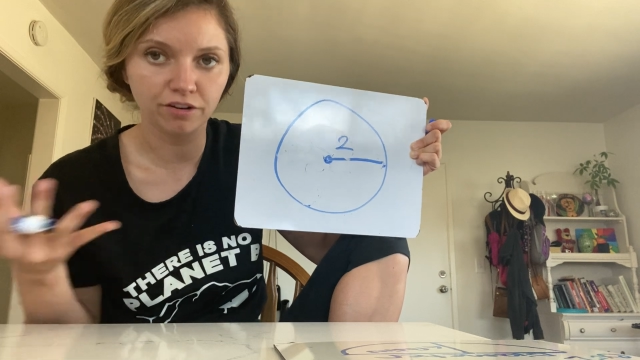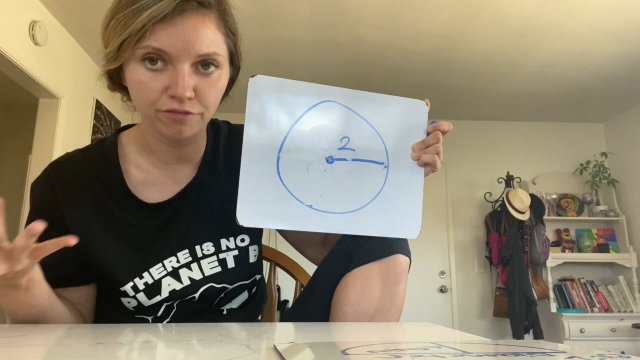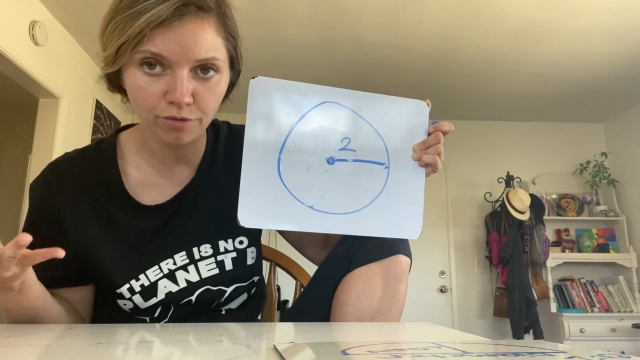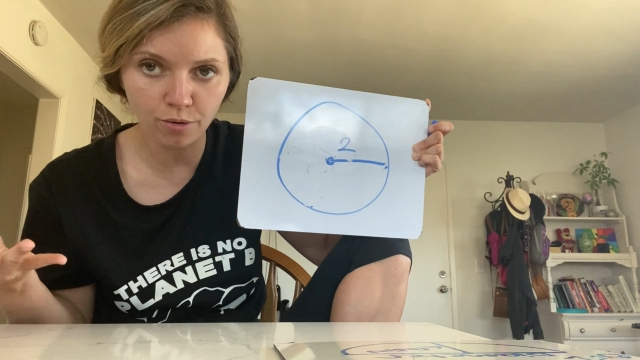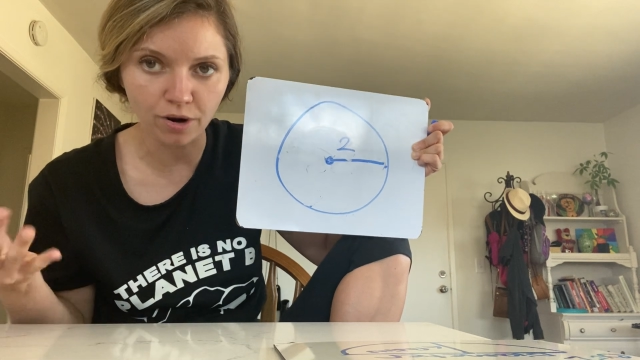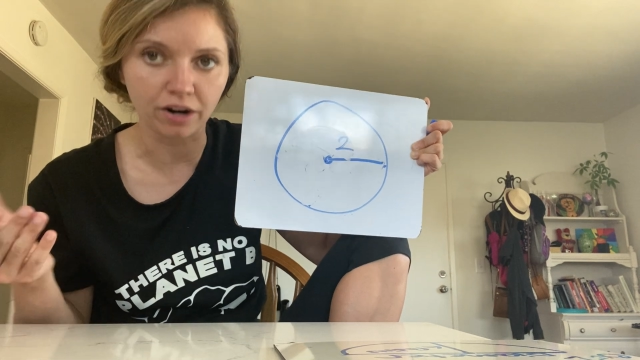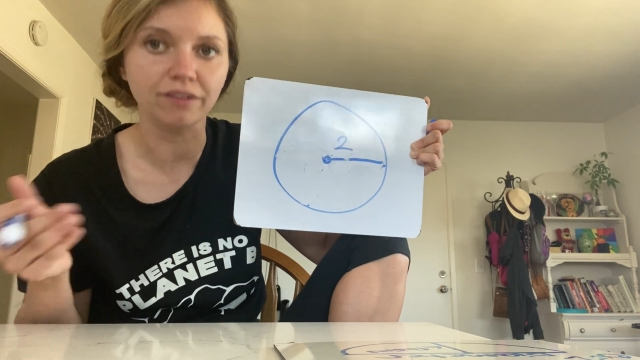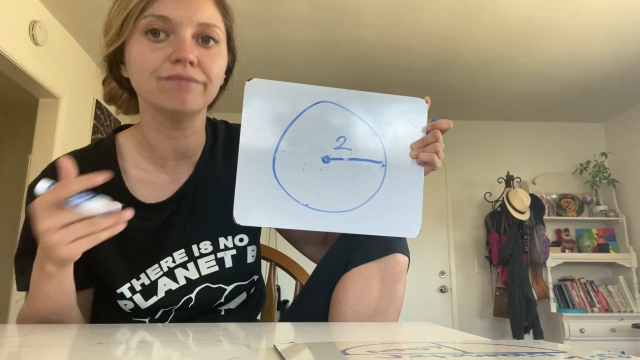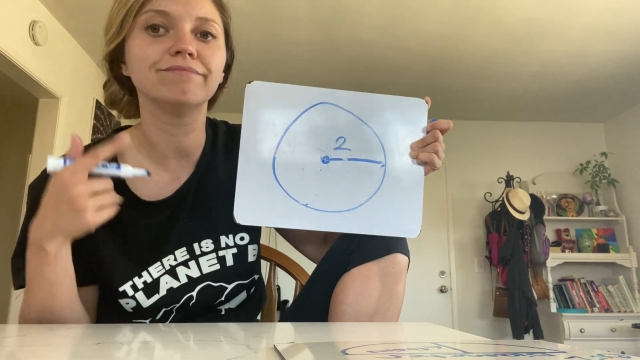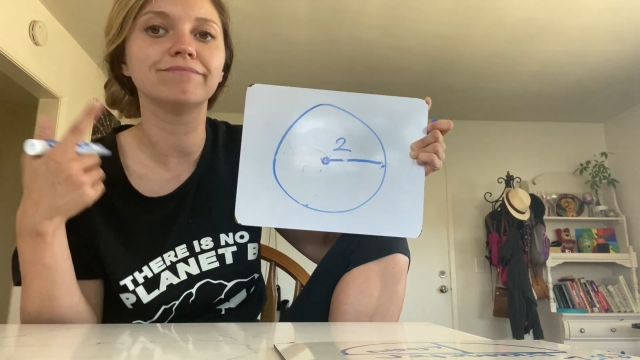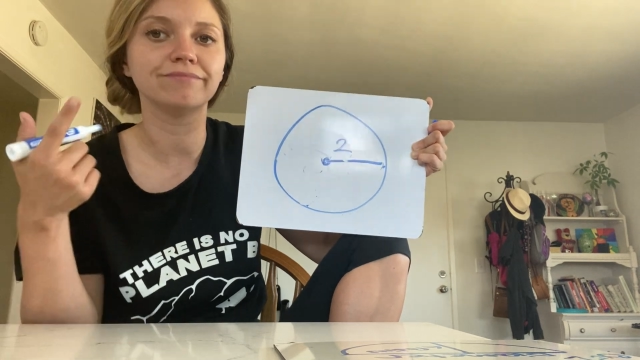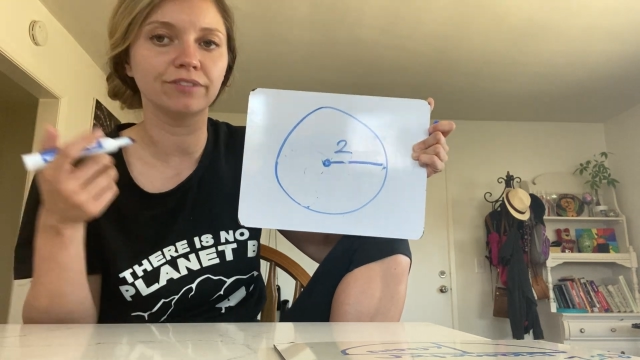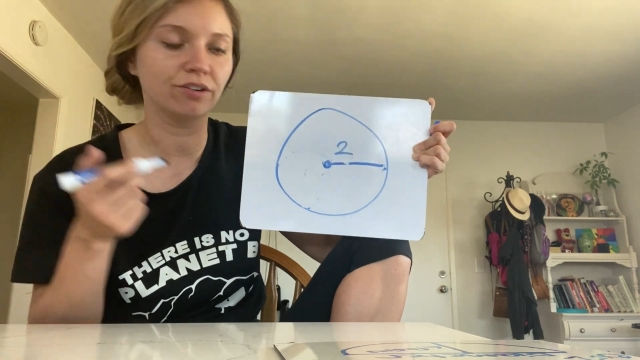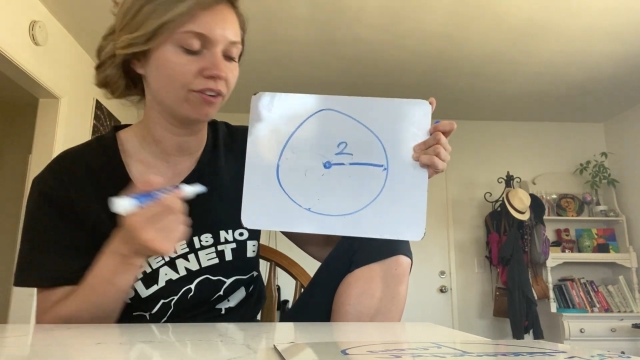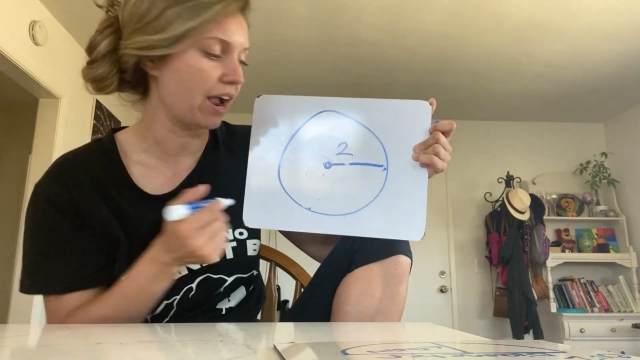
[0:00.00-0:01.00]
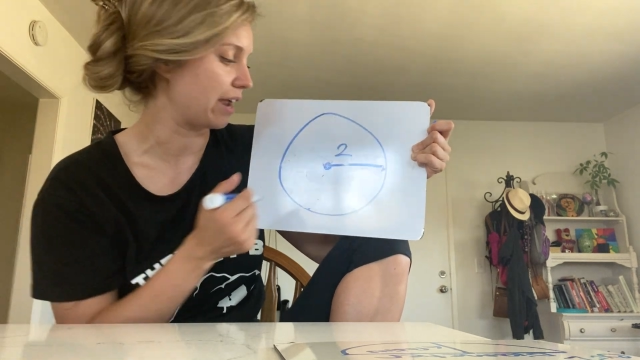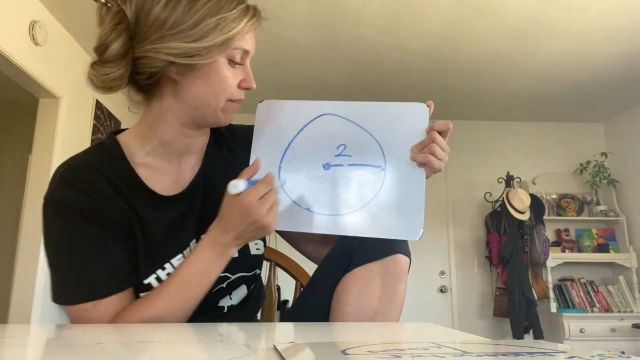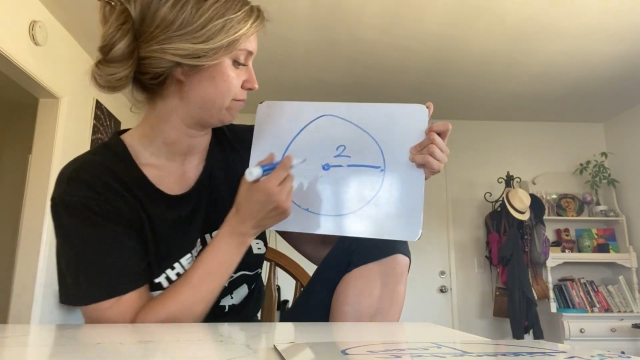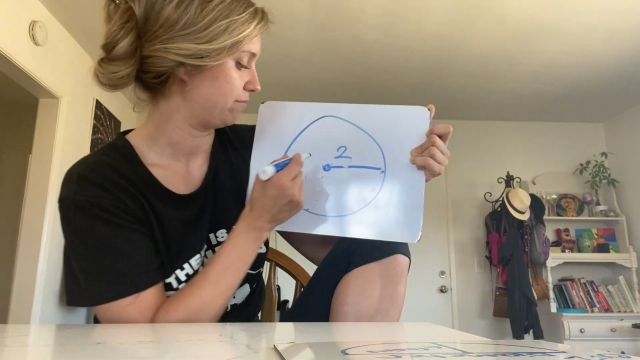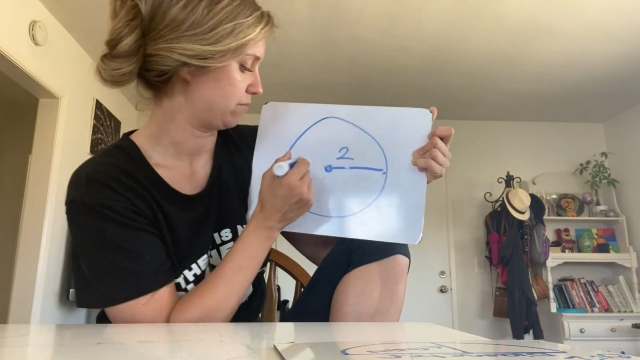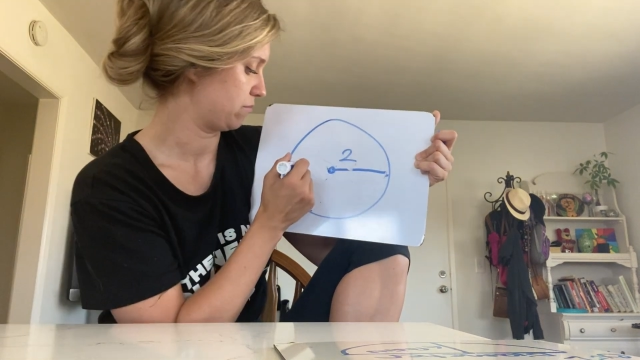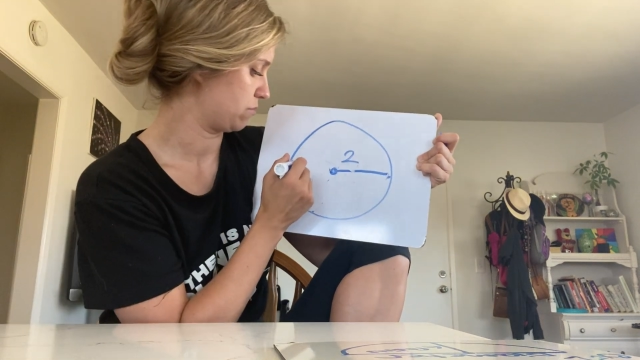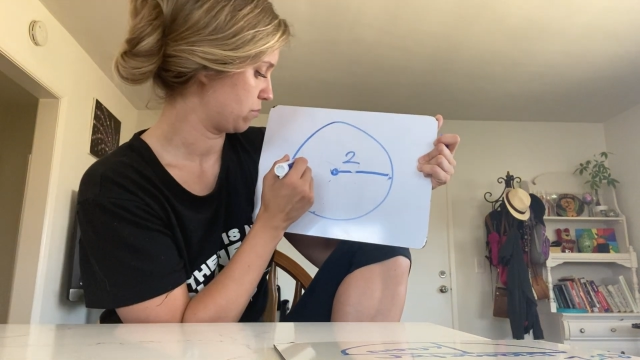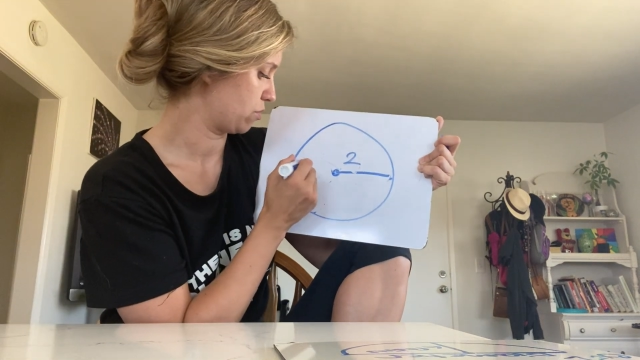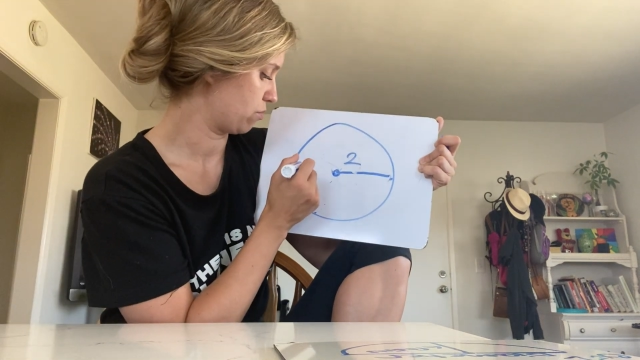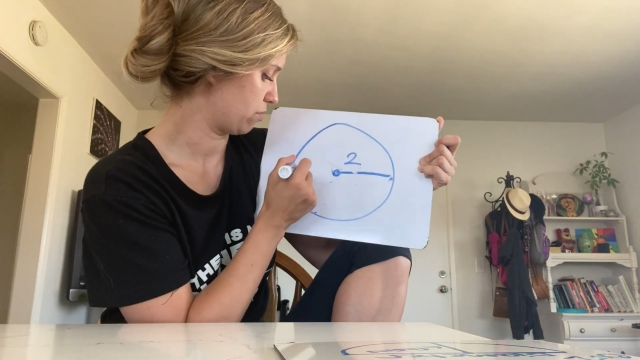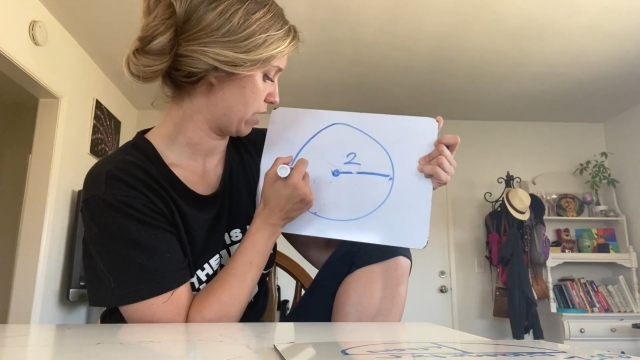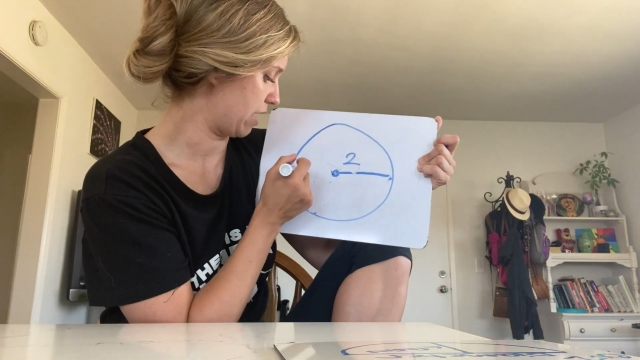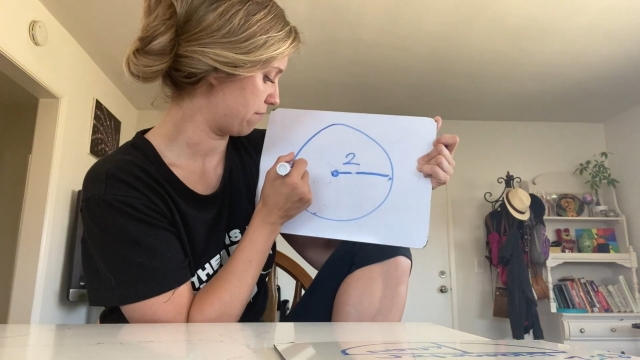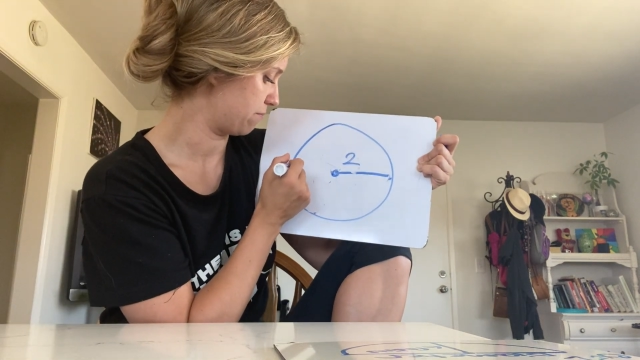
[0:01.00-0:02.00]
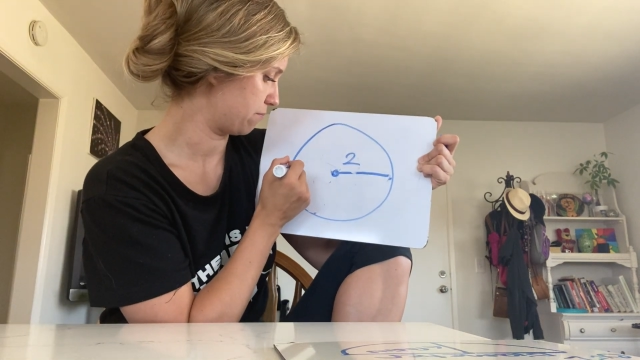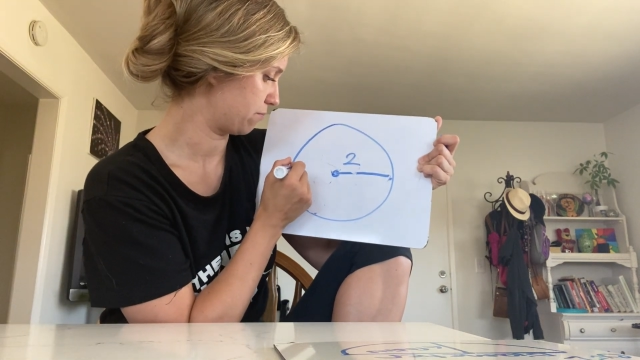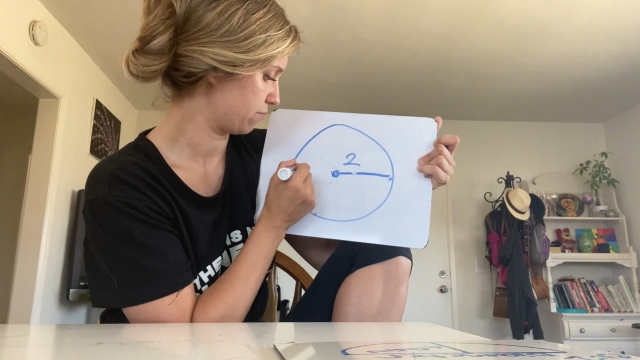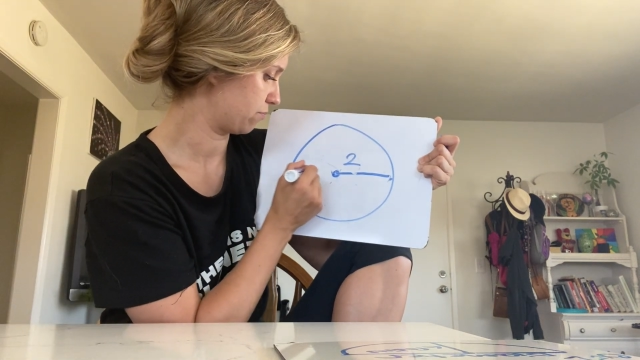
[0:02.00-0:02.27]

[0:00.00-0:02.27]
4, right, okay.